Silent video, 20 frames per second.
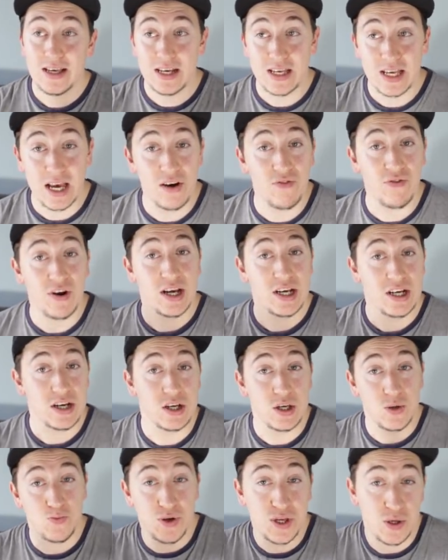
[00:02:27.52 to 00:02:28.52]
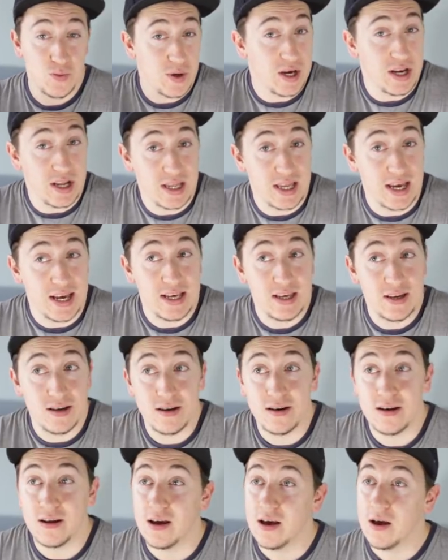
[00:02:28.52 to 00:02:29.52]
acceleration and sprint speed are
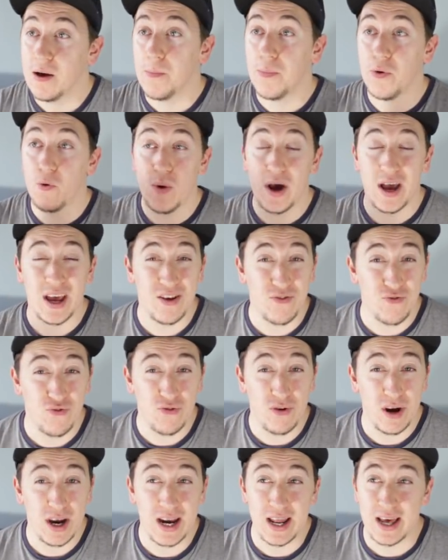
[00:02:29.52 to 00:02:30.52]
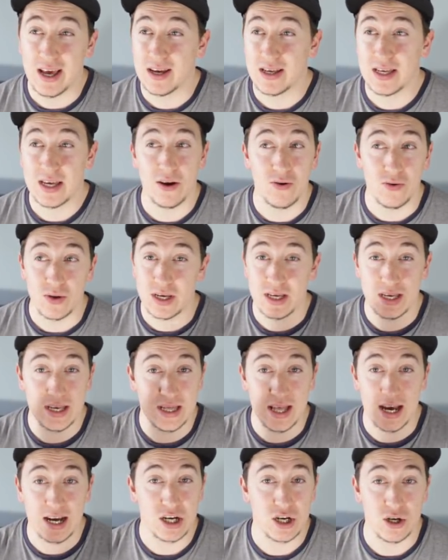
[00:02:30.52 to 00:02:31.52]
decent, but where he really excels is
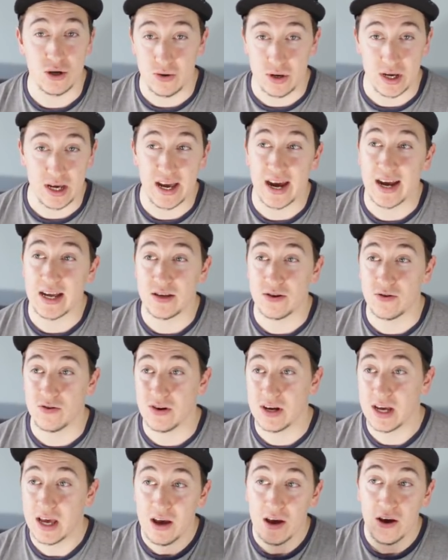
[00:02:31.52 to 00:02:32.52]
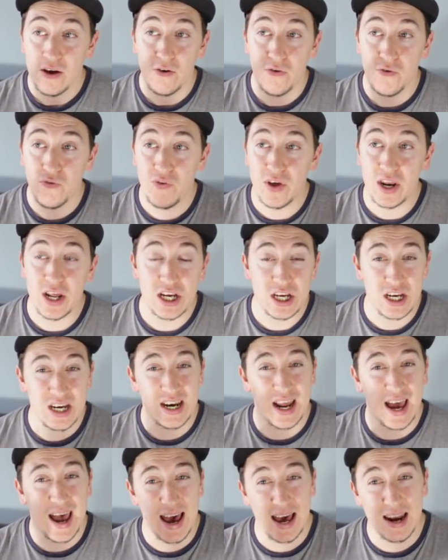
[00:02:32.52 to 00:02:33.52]
in that shooting category.
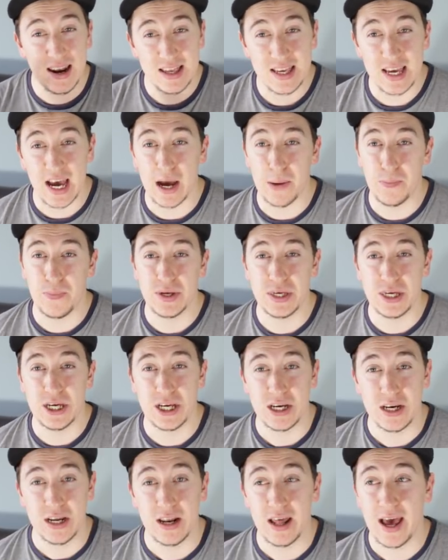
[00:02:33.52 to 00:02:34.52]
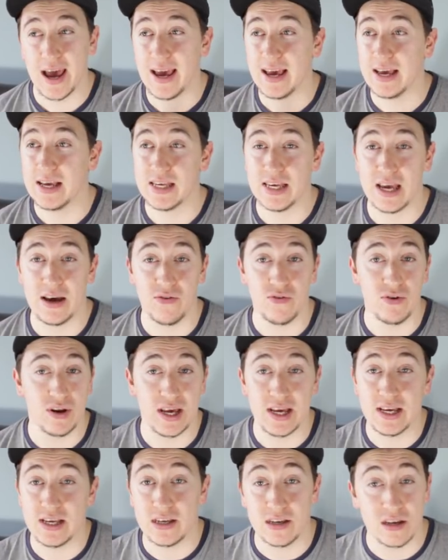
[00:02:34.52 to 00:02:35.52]
Finishing and attack positioning at 87
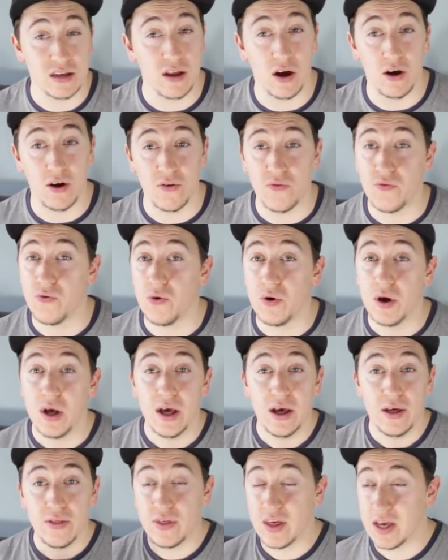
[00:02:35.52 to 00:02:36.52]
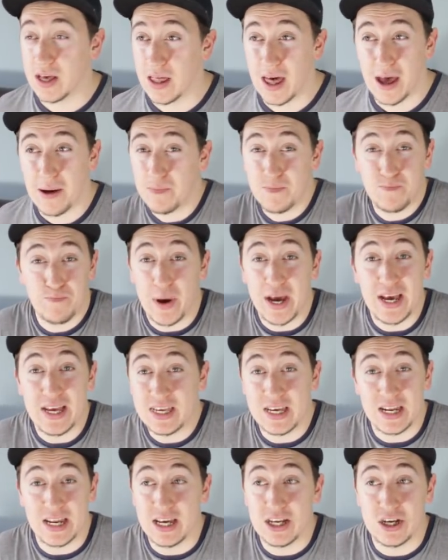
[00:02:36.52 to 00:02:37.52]
is to die for. That
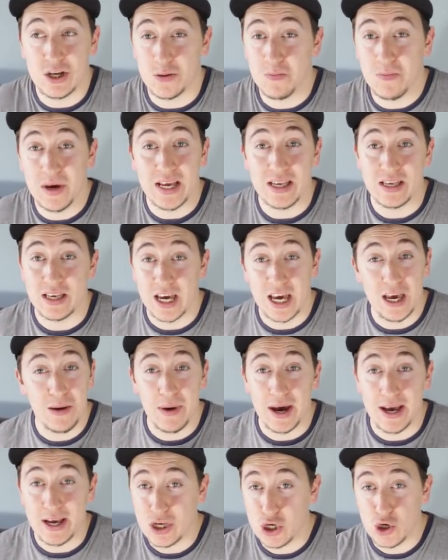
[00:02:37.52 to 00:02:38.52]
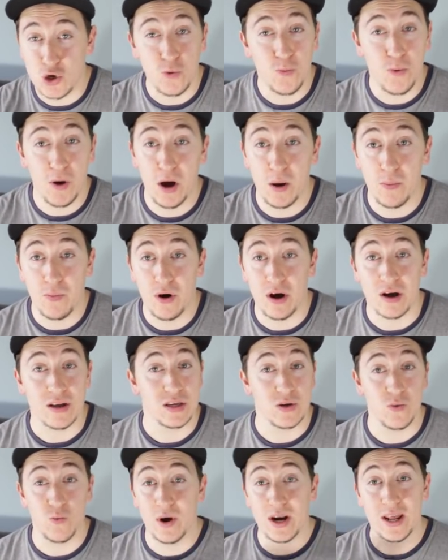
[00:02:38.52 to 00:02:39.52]
basically just means that he makes superb
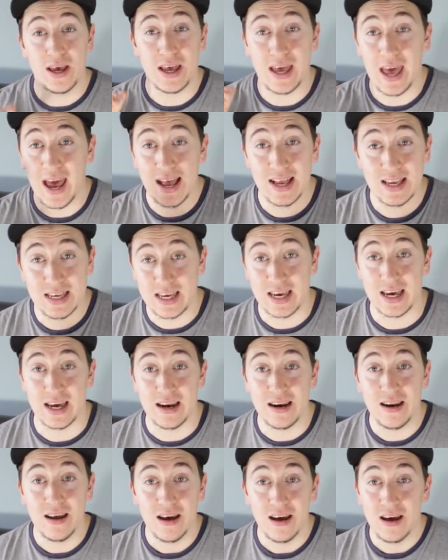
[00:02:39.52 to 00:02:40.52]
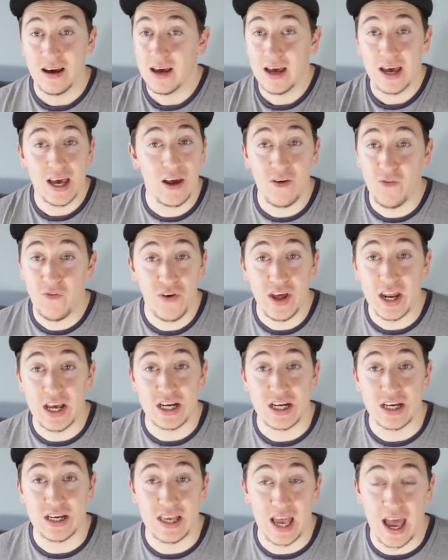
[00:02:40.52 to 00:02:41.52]
runs, and when he gets in, he
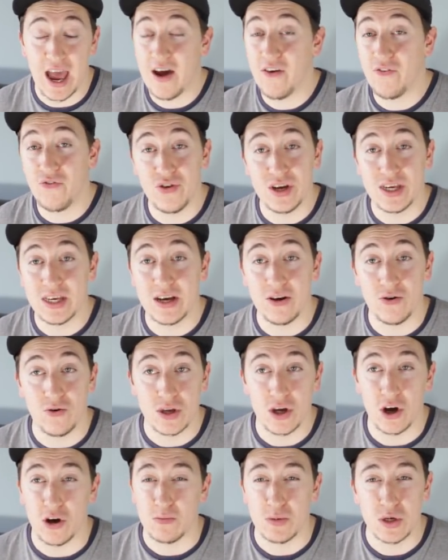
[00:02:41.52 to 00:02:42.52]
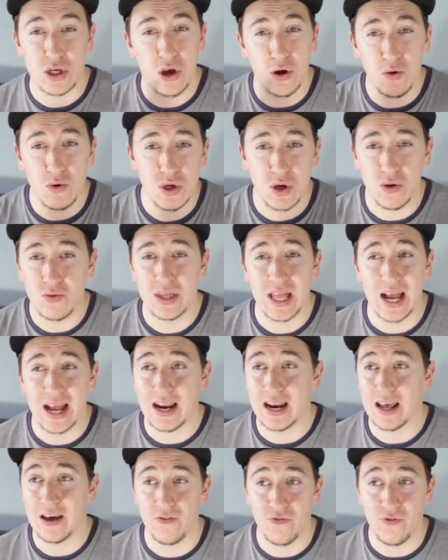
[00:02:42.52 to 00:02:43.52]
finishes every single time. So
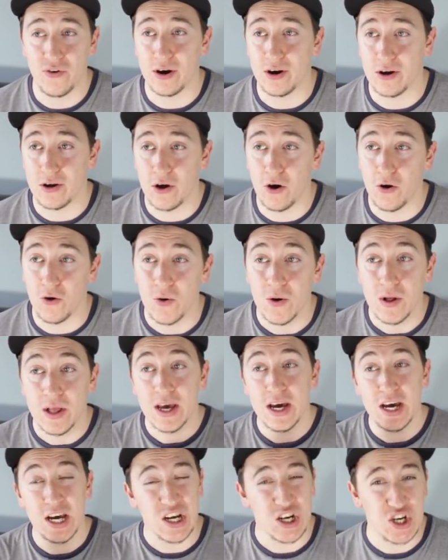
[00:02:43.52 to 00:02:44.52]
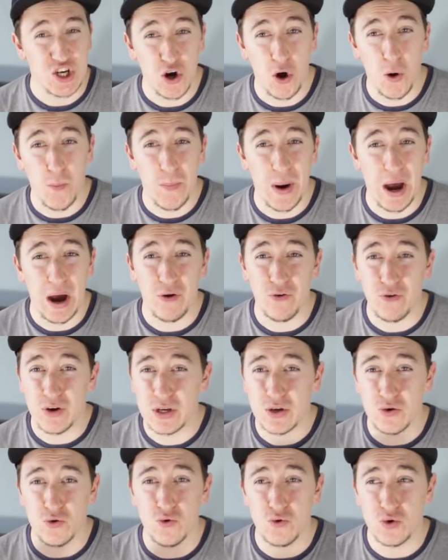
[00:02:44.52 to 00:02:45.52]
deadly in front of goal. His shot power
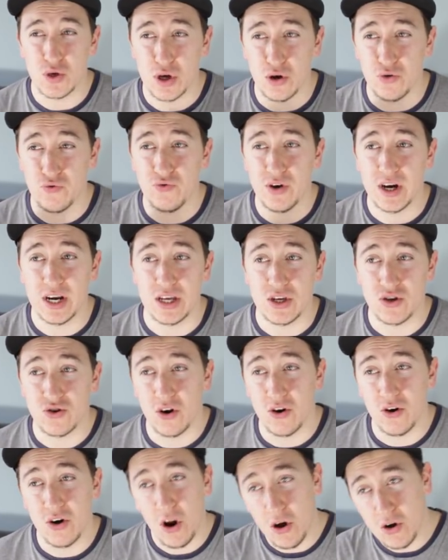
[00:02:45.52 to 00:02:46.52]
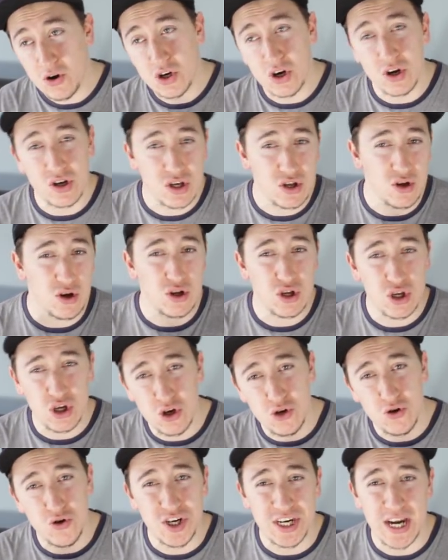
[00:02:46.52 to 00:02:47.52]
is also really strong. Long shot's not
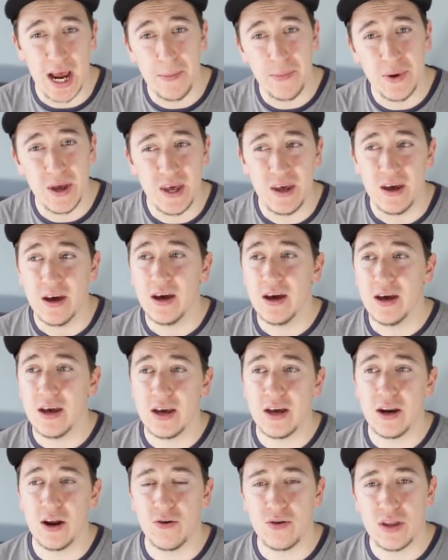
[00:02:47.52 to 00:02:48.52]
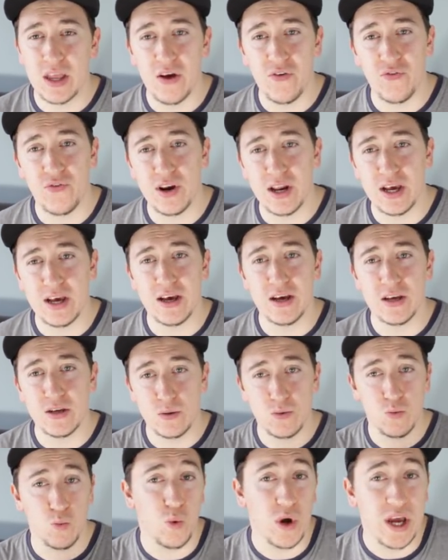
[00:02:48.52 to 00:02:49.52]
too shabby, you know, definitely
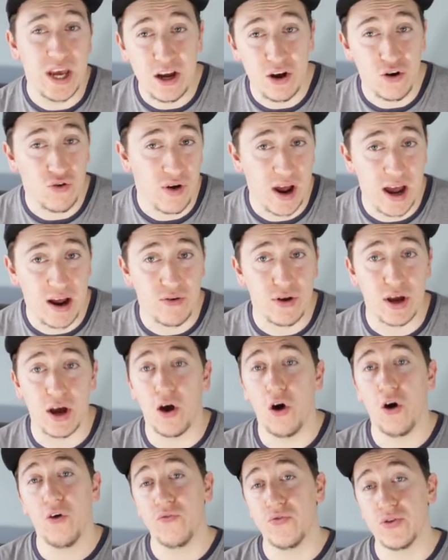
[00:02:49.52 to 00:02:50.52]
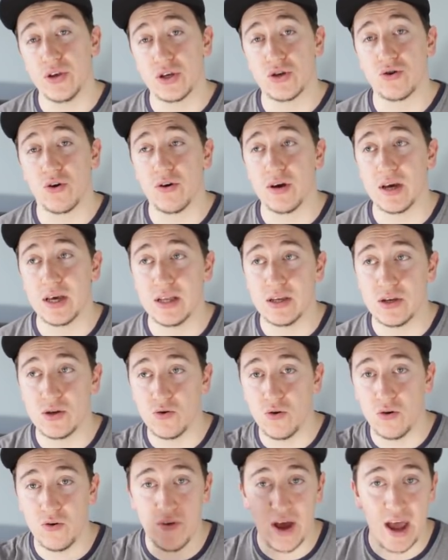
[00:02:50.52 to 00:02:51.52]
his weaker area of the striking
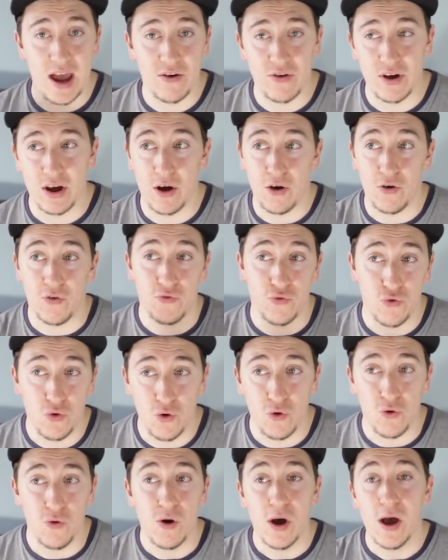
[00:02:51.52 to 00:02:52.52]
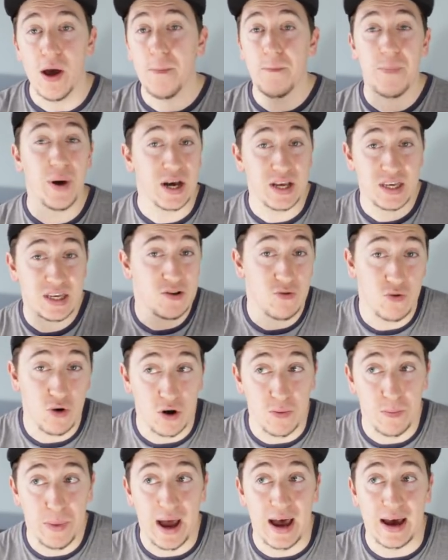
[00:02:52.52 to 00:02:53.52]
sort of area overall, but still
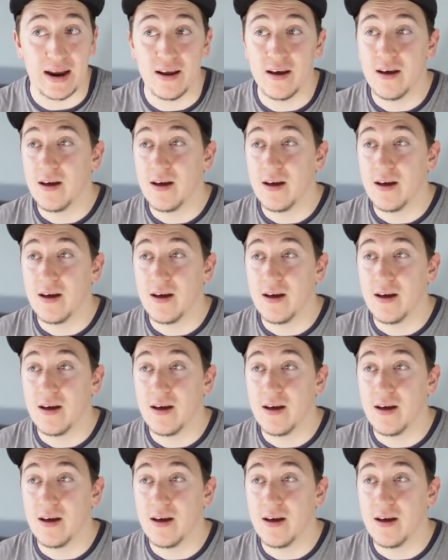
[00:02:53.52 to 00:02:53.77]
not bad.